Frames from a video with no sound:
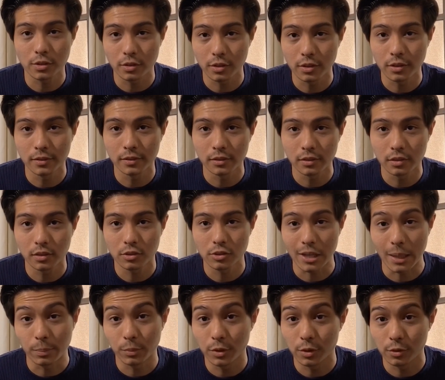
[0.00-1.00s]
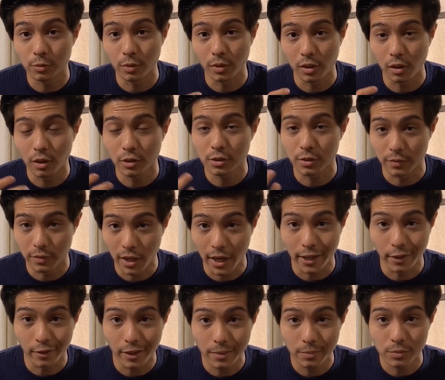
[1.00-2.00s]
on chapters with lots of
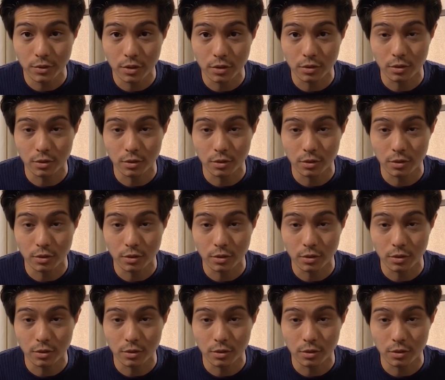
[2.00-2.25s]
diagrams.